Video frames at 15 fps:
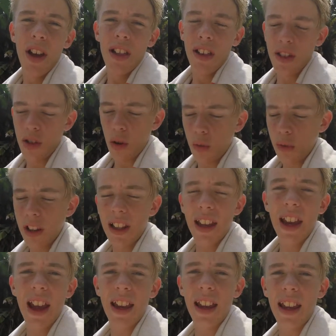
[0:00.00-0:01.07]
There's not really
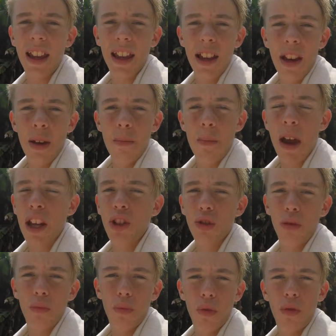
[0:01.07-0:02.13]
any
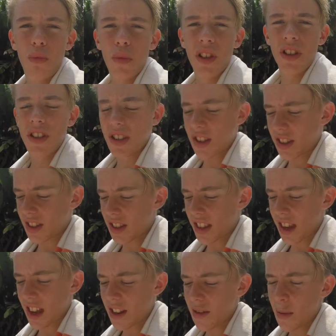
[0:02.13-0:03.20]
major improvements since
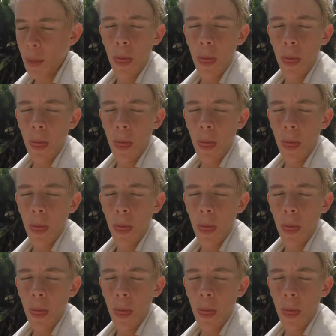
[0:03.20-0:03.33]
then.